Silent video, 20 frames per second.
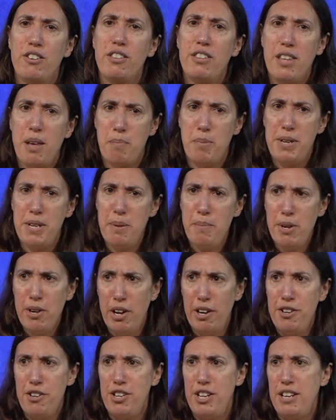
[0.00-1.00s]
at the
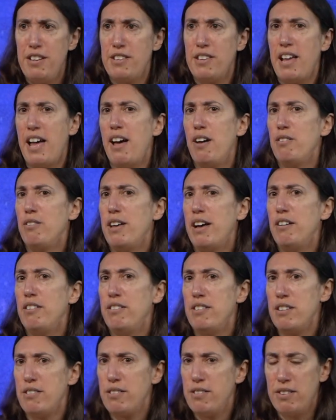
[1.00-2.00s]
epidemiology, so how
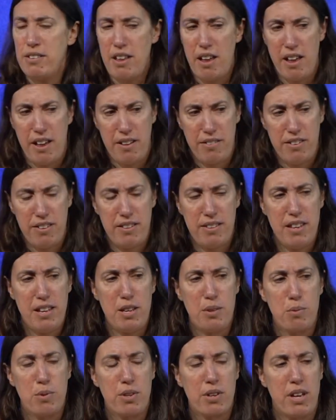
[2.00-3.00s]
this
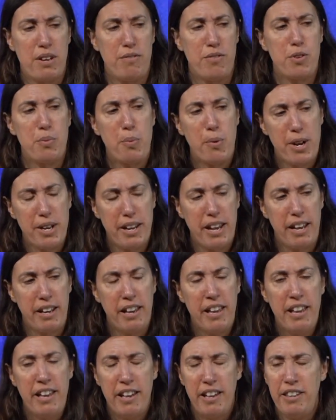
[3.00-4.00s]
disease was kind of spreading,
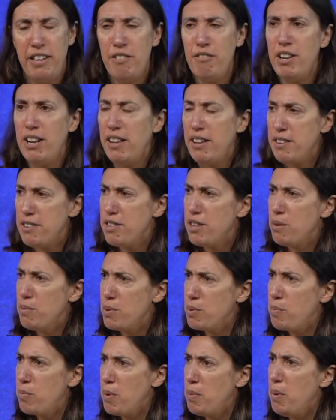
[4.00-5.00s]
and they realized that it was
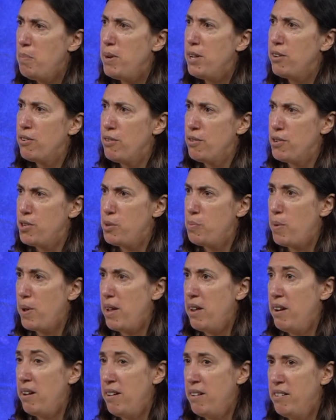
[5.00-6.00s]
probably caused by
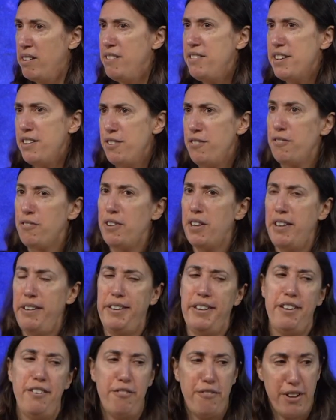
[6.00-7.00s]
an unidentified
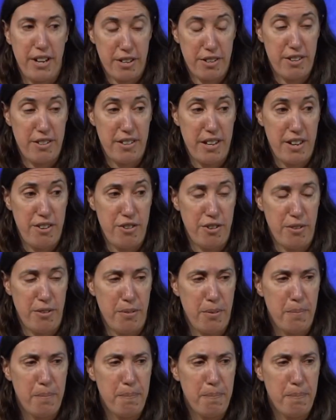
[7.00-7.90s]
infectious agent.